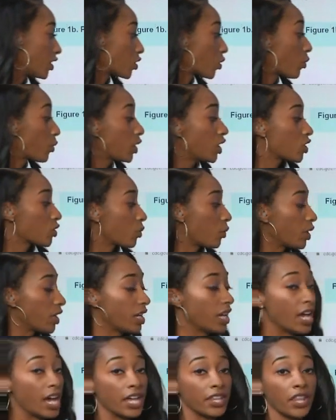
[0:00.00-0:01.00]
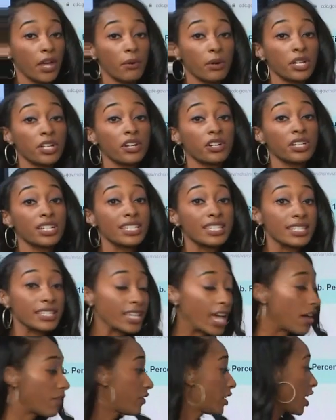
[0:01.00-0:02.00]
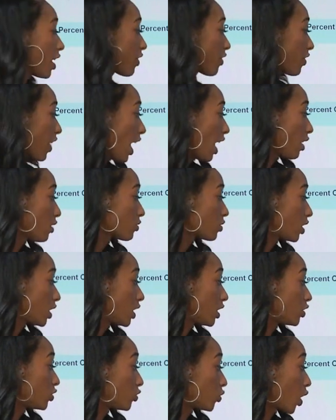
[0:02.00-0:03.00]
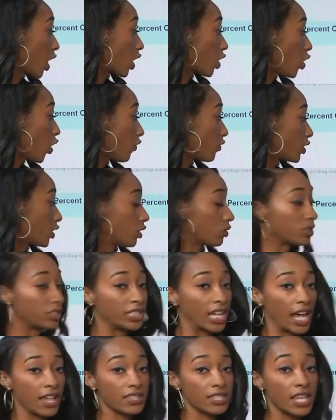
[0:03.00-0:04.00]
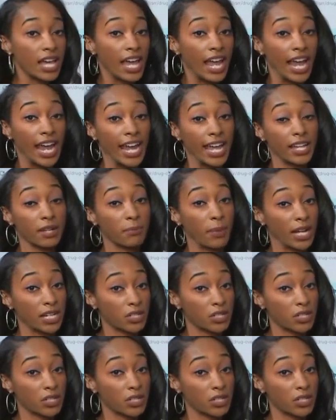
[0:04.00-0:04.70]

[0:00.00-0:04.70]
2020, there were nearly 7,000 drug overdose deaths. And by